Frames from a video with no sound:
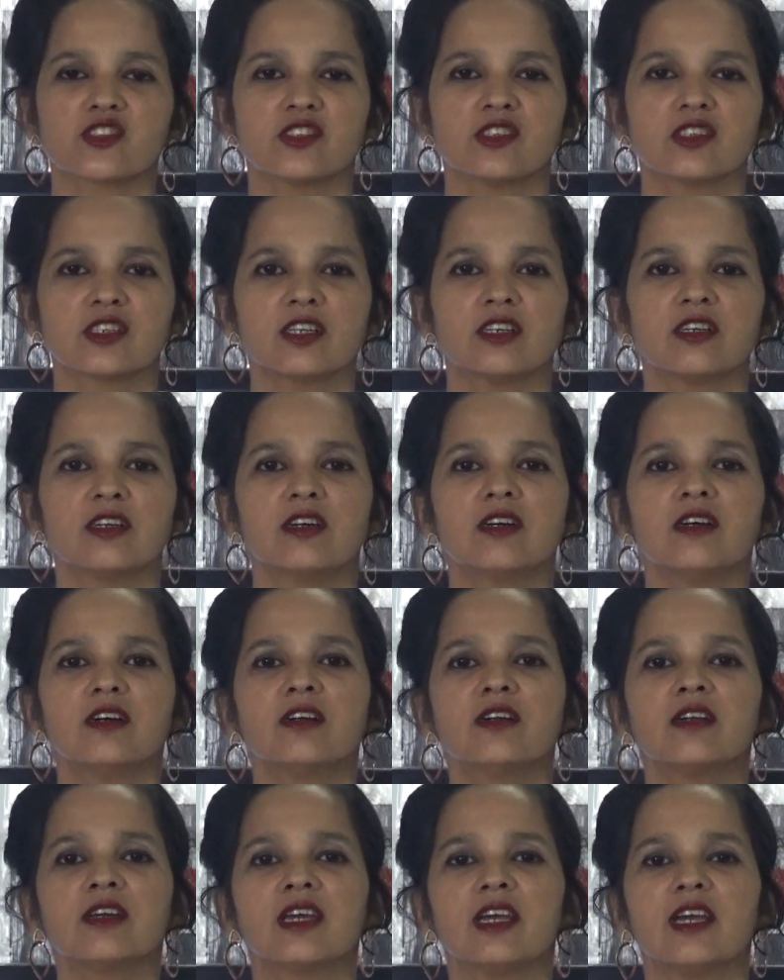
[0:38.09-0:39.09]

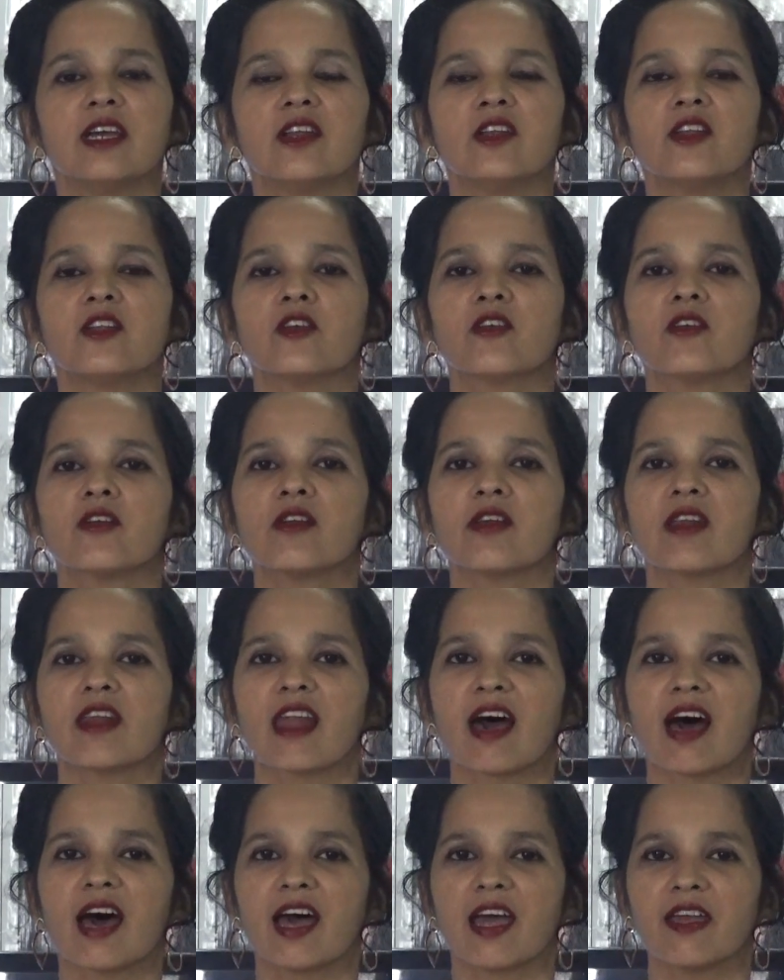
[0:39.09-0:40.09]
occurred in your
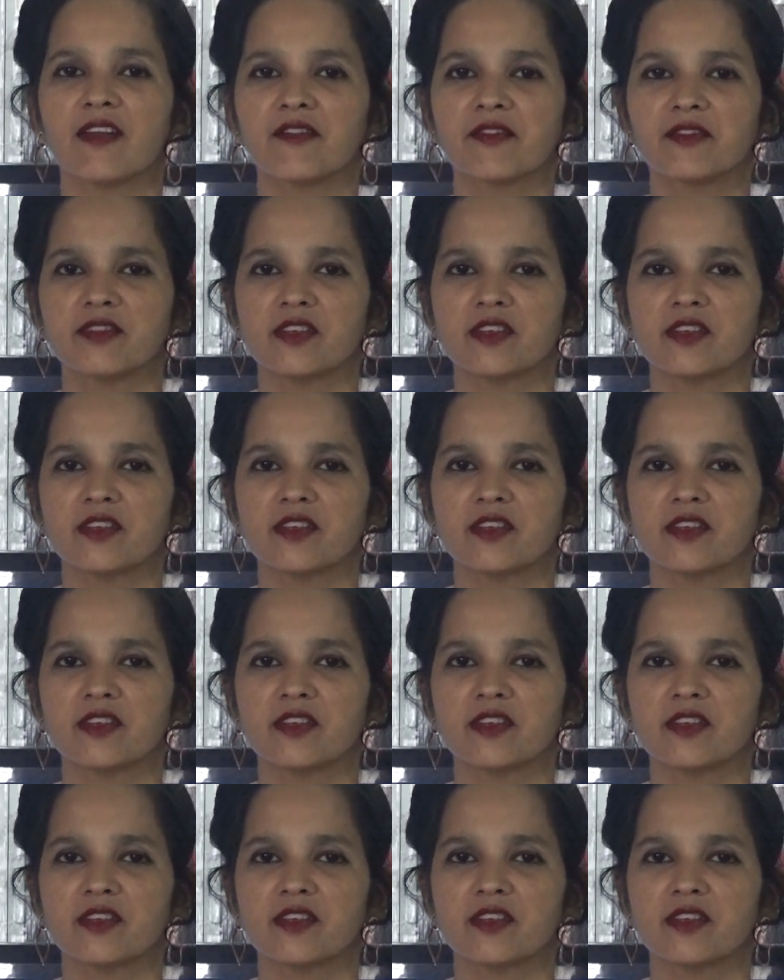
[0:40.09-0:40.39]
life.